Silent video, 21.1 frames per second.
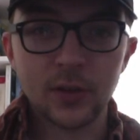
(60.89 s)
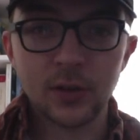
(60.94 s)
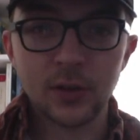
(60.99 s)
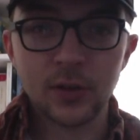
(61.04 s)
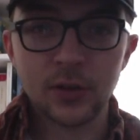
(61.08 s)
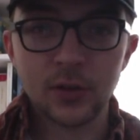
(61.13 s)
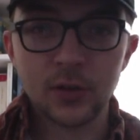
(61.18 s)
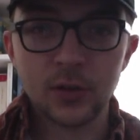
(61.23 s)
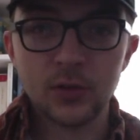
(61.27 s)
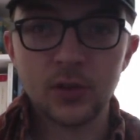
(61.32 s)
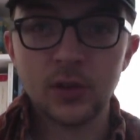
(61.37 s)

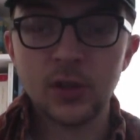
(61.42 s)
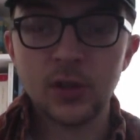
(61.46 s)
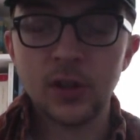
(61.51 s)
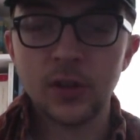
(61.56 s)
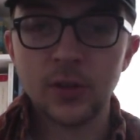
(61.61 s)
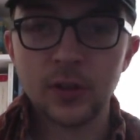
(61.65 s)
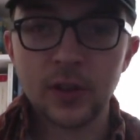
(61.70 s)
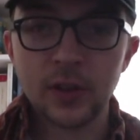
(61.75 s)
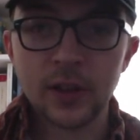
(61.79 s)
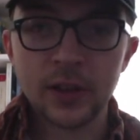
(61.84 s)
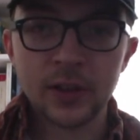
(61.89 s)
so 2
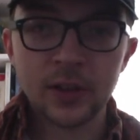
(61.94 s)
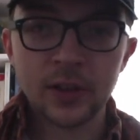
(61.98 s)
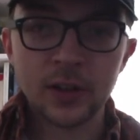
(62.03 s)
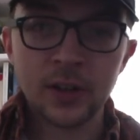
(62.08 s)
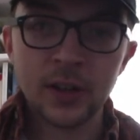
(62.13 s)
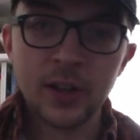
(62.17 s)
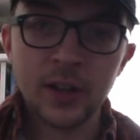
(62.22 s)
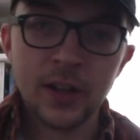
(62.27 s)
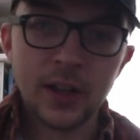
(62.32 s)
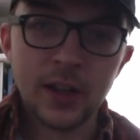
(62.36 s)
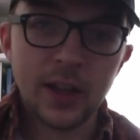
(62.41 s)
years later,
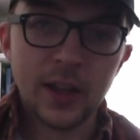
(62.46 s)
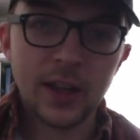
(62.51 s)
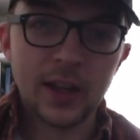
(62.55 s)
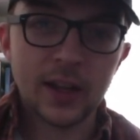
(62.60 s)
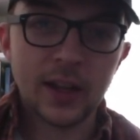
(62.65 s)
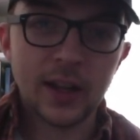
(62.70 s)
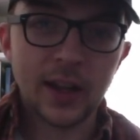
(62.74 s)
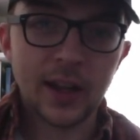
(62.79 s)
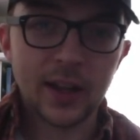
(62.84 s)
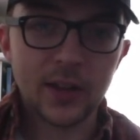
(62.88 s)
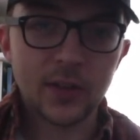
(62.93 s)
and
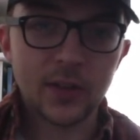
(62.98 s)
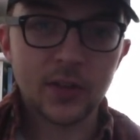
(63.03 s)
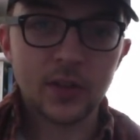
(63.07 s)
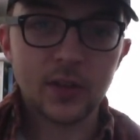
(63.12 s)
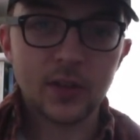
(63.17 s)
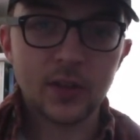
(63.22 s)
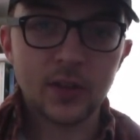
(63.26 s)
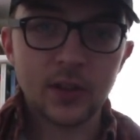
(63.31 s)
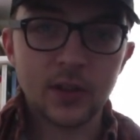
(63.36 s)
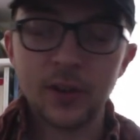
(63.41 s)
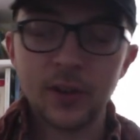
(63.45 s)
has
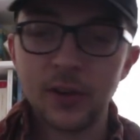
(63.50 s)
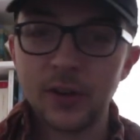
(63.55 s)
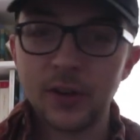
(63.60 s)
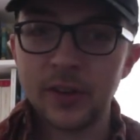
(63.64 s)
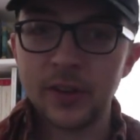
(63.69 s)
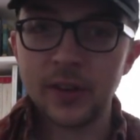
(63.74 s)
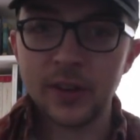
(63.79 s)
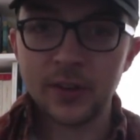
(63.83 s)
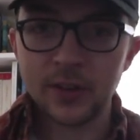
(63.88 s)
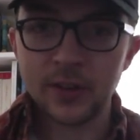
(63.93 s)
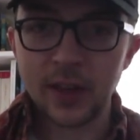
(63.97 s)
literally
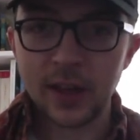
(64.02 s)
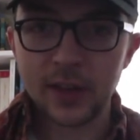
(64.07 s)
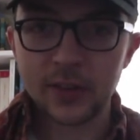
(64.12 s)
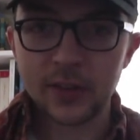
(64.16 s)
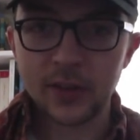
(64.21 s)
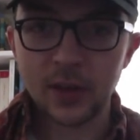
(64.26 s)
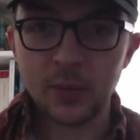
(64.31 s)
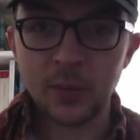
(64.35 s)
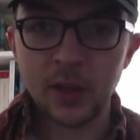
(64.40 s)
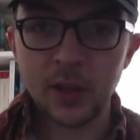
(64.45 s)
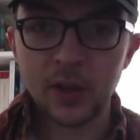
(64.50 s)
the exact
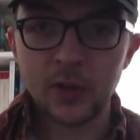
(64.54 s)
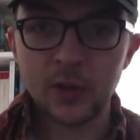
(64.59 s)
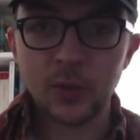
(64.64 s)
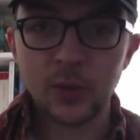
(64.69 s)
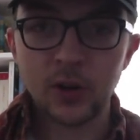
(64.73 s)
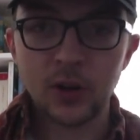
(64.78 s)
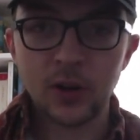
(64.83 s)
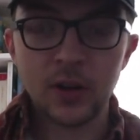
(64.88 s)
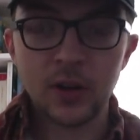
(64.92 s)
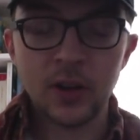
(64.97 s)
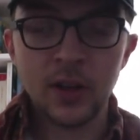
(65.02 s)
same bass
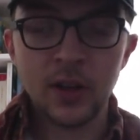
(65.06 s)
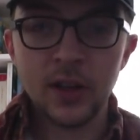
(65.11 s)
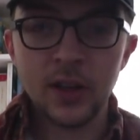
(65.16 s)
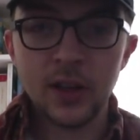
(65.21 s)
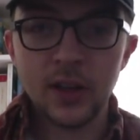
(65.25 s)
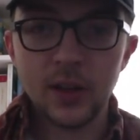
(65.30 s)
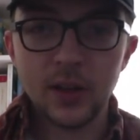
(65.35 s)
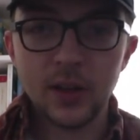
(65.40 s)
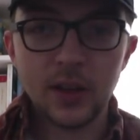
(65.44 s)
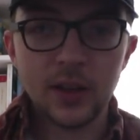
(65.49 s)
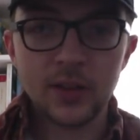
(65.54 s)
part,
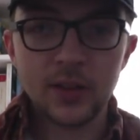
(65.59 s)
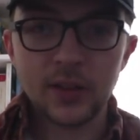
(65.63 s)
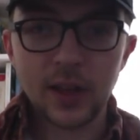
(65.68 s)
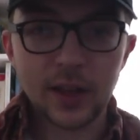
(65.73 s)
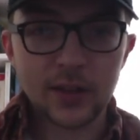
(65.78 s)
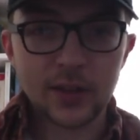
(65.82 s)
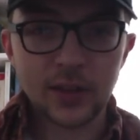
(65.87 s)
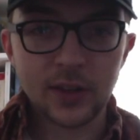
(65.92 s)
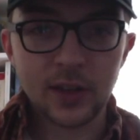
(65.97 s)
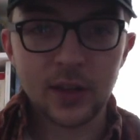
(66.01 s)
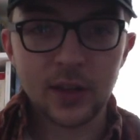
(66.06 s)
exact
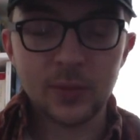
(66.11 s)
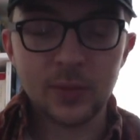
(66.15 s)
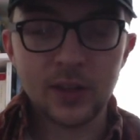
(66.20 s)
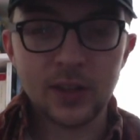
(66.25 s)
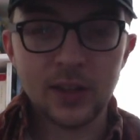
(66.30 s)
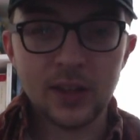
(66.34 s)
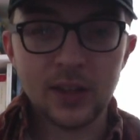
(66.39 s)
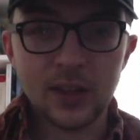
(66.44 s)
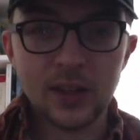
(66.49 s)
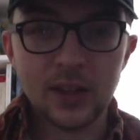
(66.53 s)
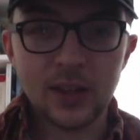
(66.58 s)
same
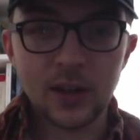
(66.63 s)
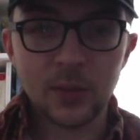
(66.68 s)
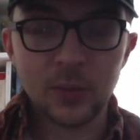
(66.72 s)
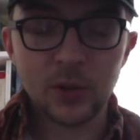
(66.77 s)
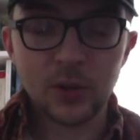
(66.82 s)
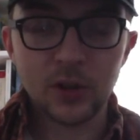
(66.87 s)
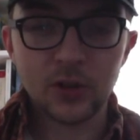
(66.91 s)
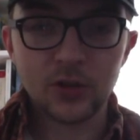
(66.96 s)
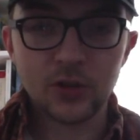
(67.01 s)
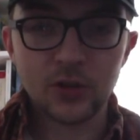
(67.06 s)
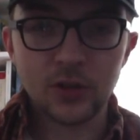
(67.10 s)
key, I'm
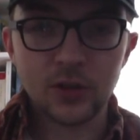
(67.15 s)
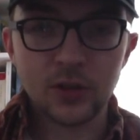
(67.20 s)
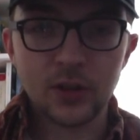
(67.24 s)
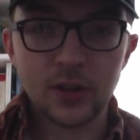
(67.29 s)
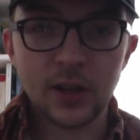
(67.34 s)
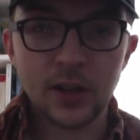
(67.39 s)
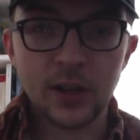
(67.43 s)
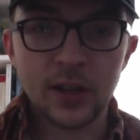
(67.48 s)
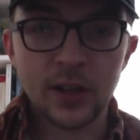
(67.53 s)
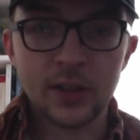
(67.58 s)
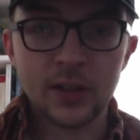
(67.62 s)
pretty sure,
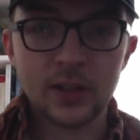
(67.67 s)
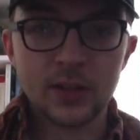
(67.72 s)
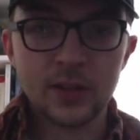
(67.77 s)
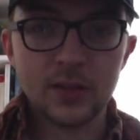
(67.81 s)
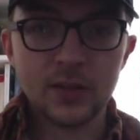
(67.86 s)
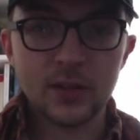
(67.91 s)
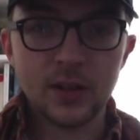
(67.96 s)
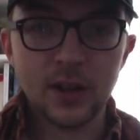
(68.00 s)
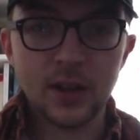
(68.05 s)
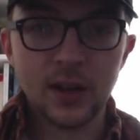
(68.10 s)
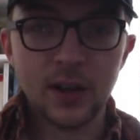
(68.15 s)
and
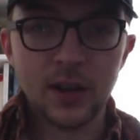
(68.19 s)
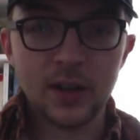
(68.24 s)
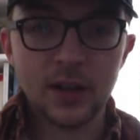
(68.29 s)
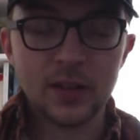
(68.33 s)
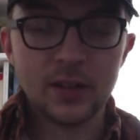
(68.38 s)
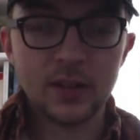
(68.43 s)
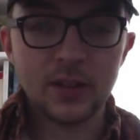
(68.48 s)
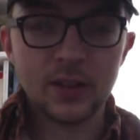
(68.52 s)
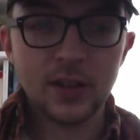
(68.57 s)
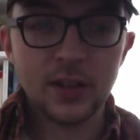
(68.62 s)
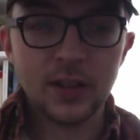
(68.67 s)

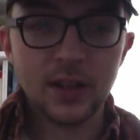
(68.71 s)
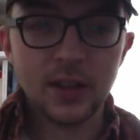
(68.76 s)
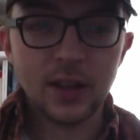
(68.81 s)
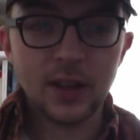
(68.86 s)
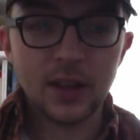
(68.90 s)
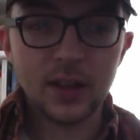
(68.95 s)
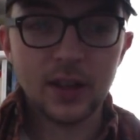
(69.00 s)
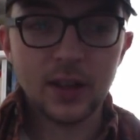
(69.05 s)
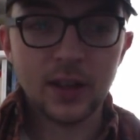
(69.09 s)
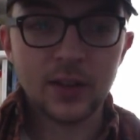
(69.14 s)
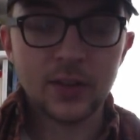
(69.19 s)

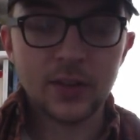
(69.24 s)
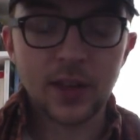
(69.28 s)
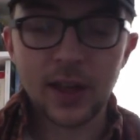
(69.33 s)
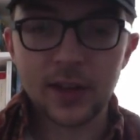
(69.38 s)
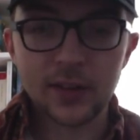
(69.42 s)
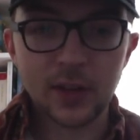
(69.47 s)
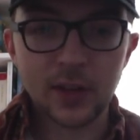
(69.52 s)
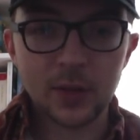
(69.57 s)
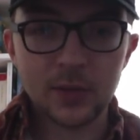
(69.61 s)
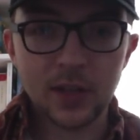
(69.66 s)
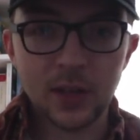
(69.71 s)
exact
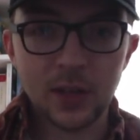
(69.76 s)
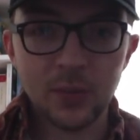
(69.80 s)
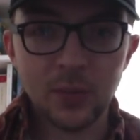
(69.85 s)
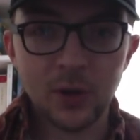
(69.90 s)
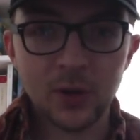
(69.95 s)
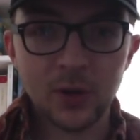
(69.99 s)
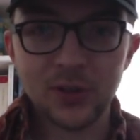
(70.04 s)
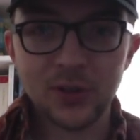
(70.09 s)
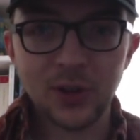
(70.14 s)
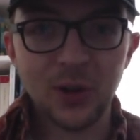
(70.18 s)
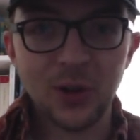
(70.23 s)
same
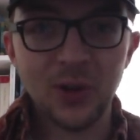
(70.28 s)
tempo. So